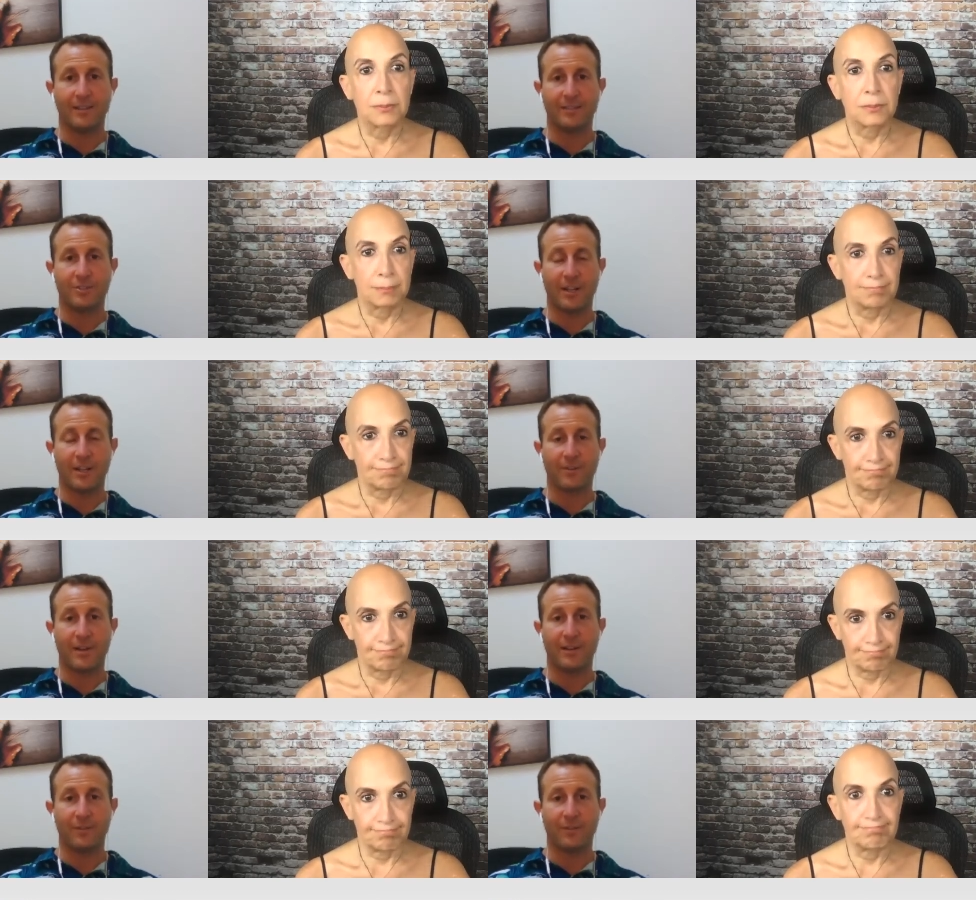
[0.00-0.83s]

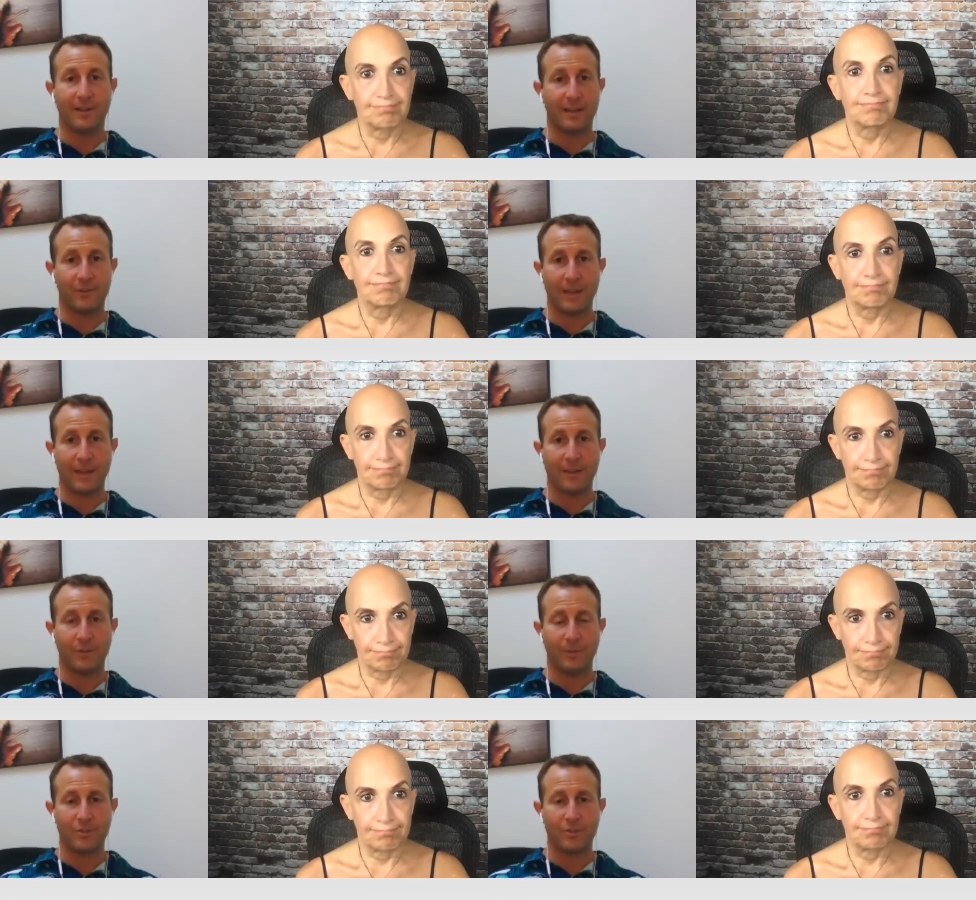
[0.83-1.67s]
Speaker 1: generate greenhouse gas
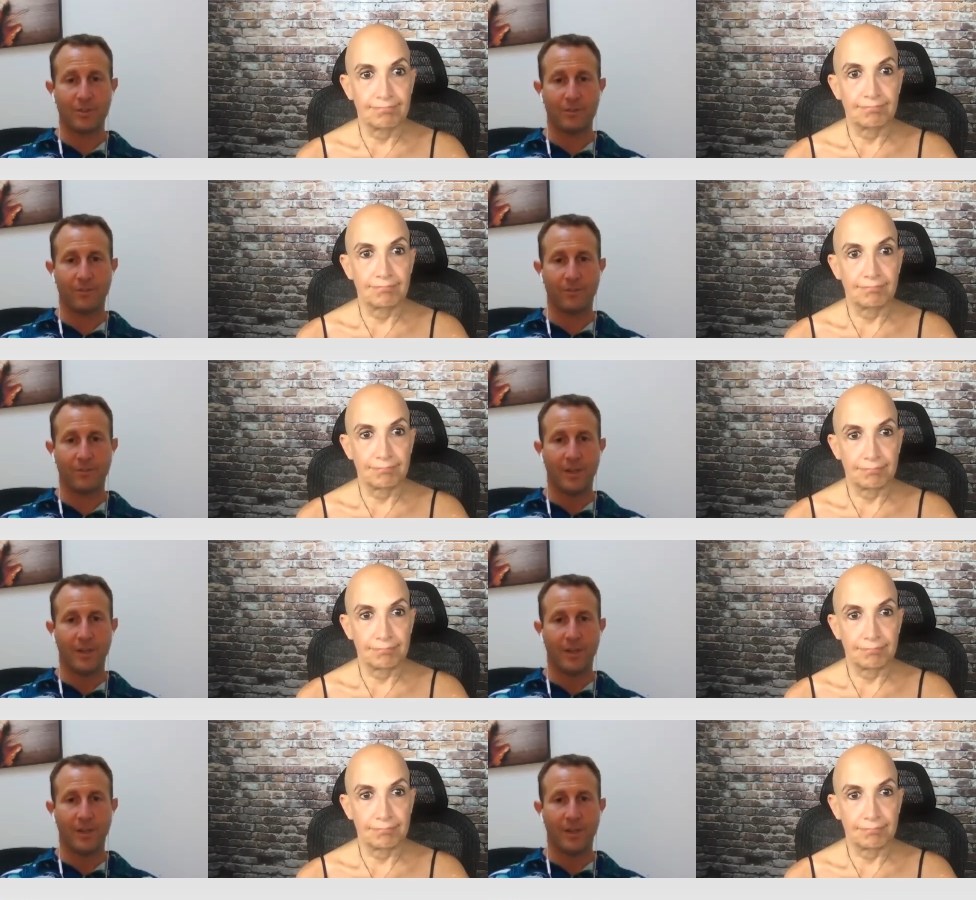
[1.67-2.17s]
emissions